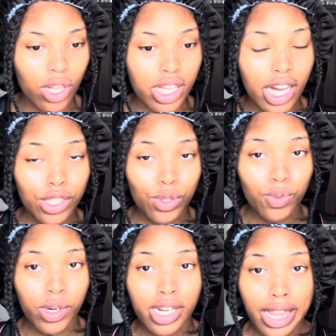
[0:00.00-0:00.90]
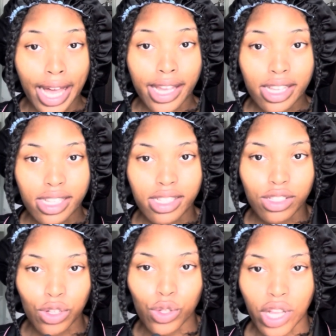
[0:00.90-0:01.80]
I do want to like
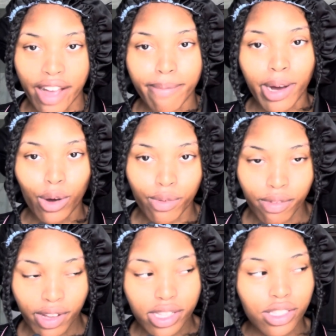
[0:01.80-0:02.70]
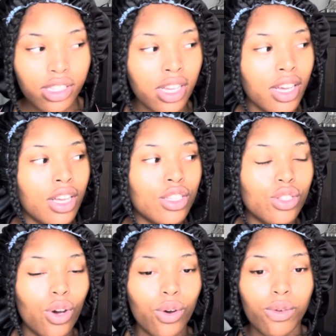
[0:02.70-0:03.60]
have my own events.
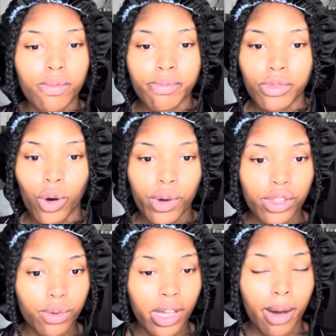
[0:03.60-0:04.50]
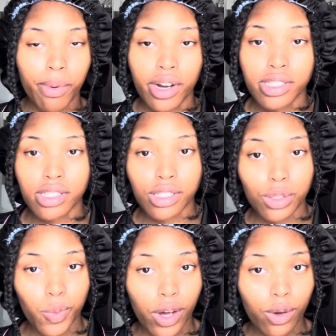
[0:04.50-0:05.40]
So going through that process
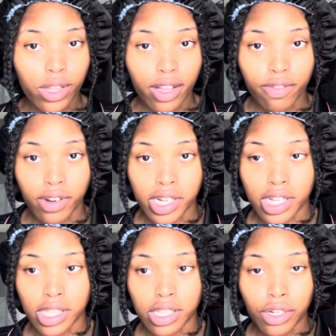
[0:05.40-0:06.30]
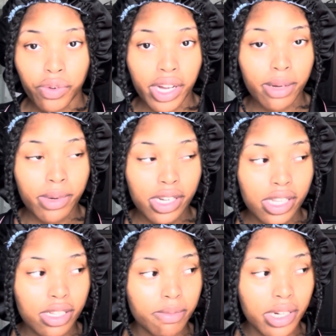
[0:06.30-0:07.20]
as well, like finding the grant money,
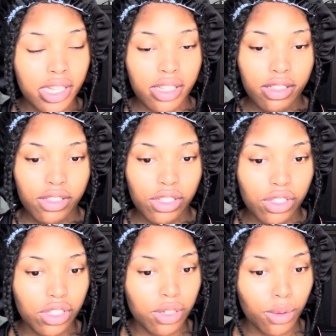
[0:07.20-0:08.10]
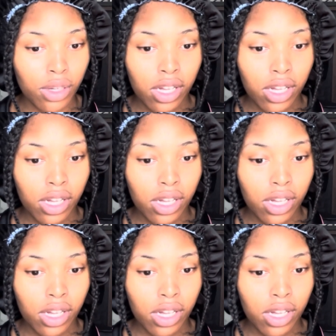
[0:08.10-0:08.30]
the money to